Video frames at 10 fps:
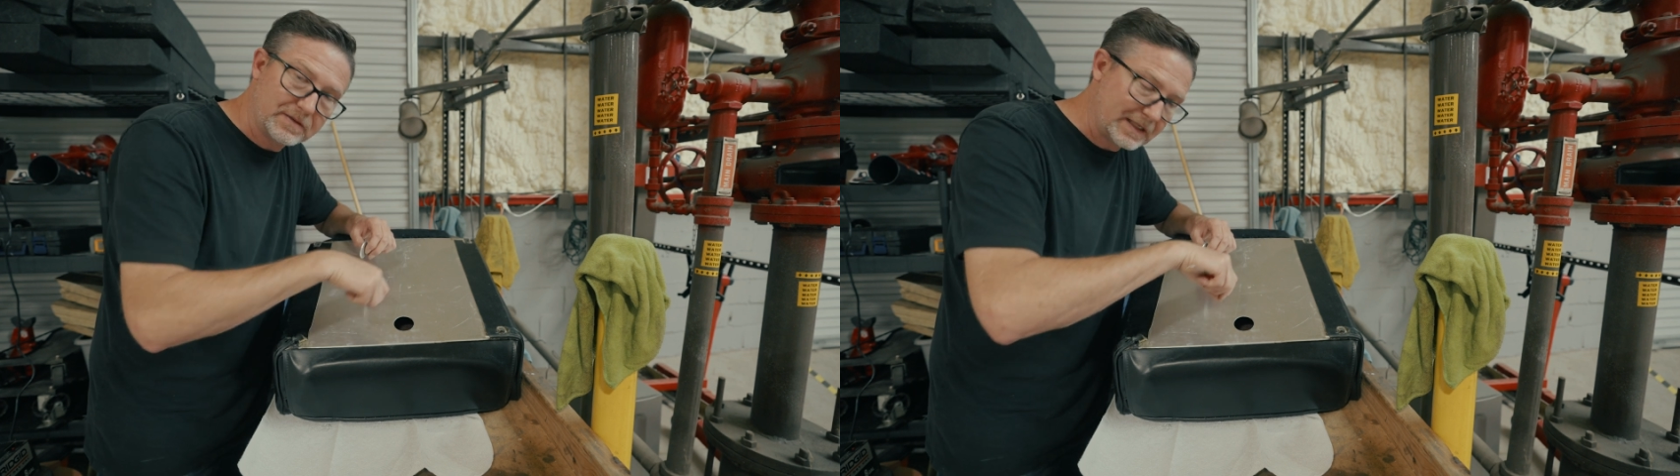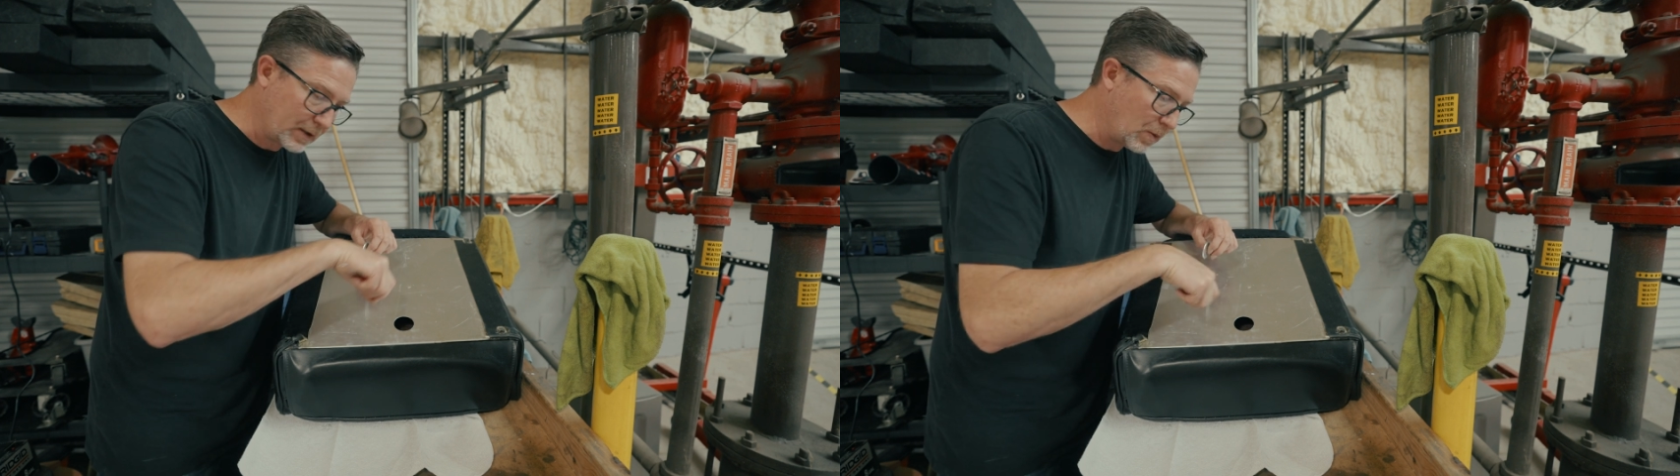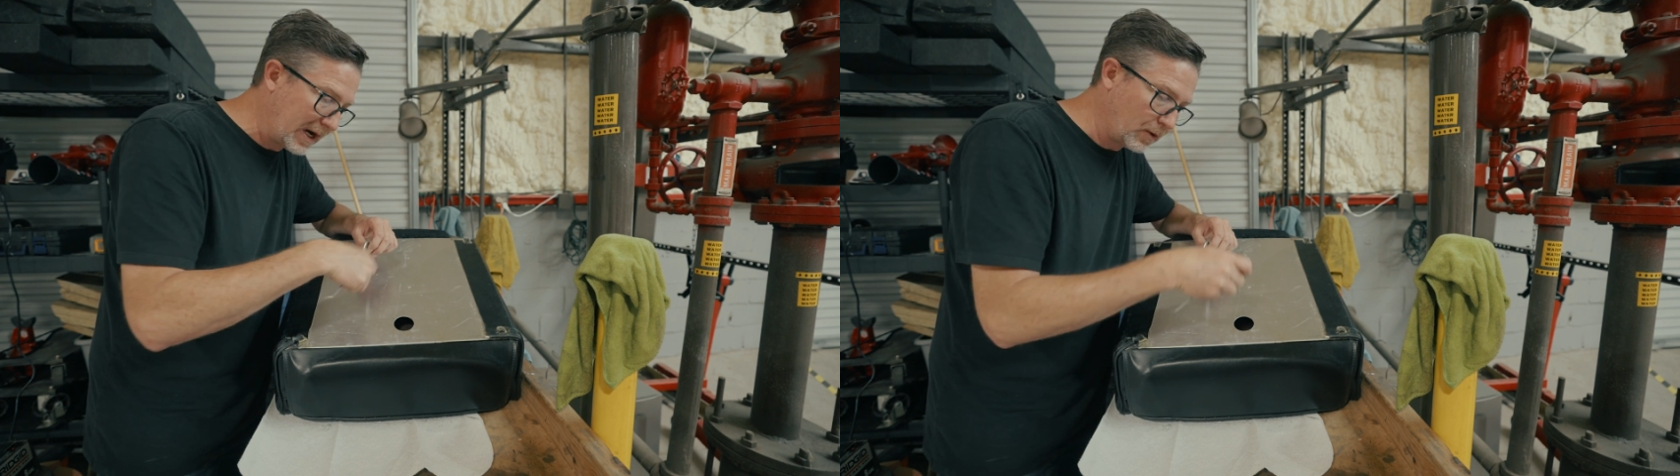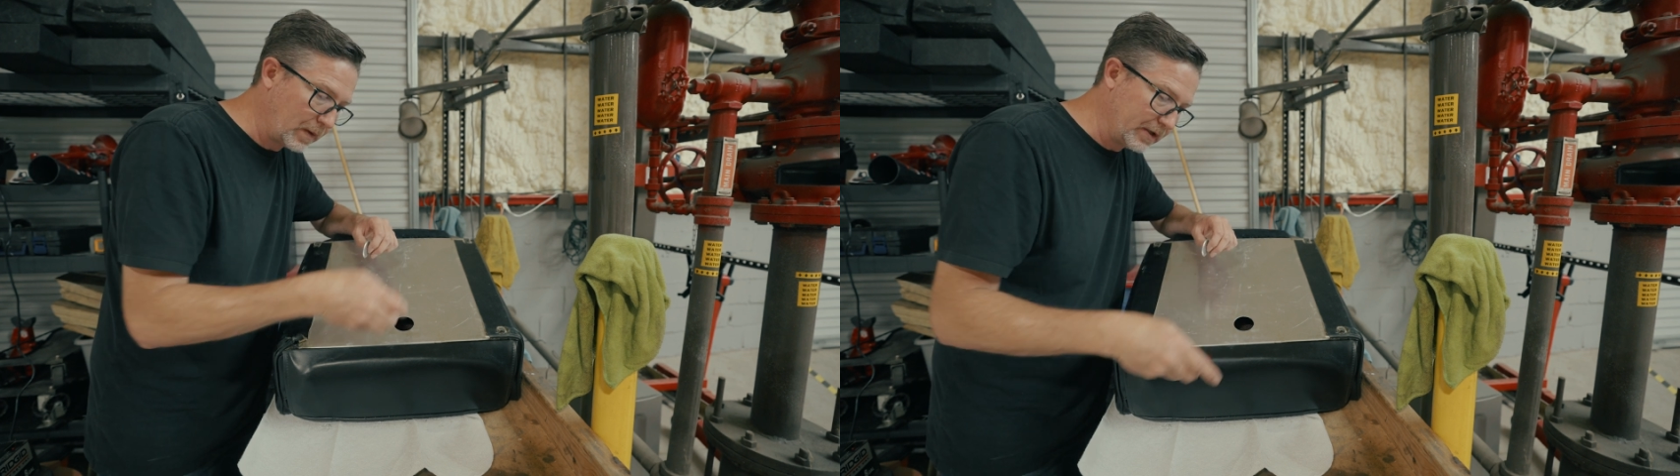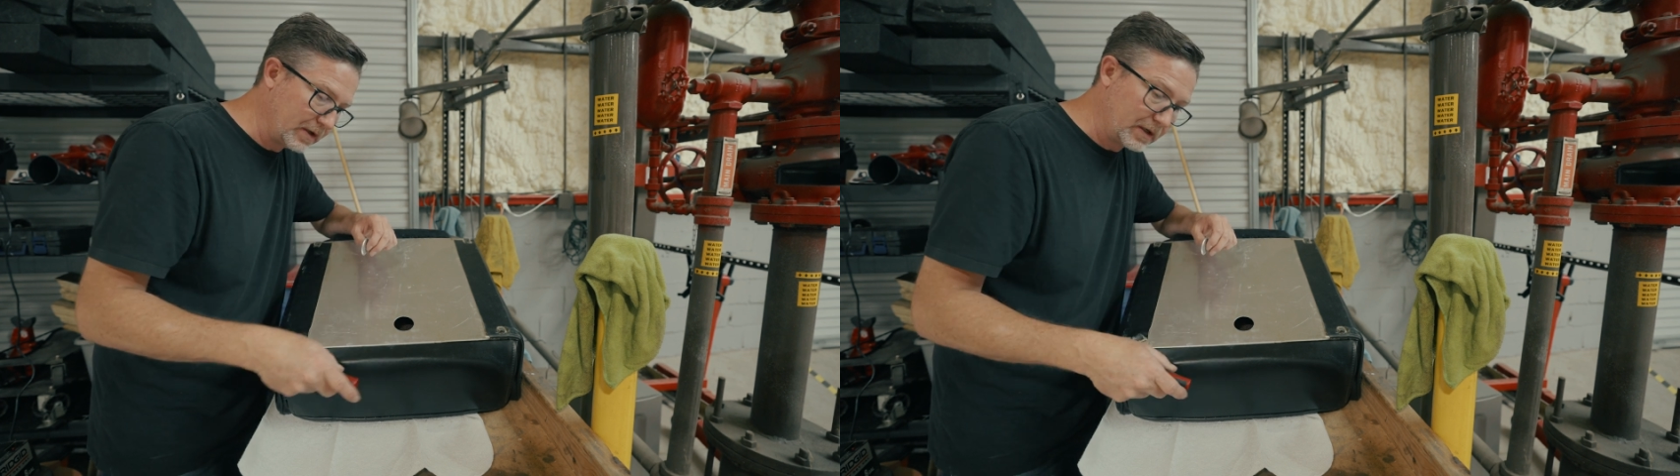take a wire
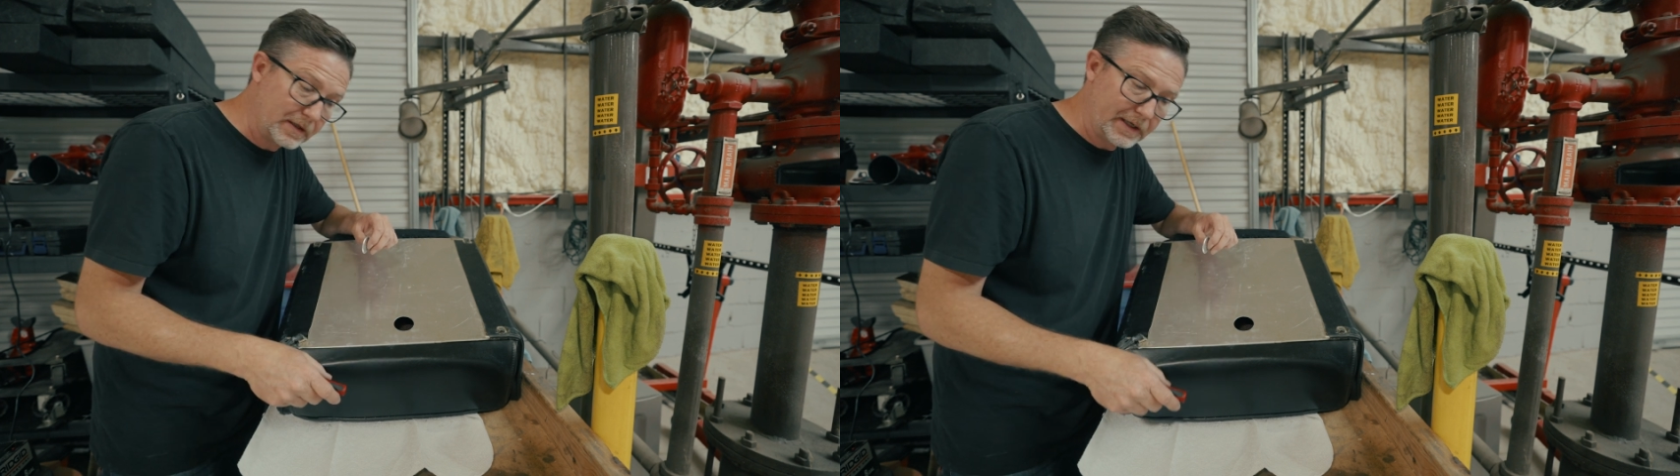wheel and clean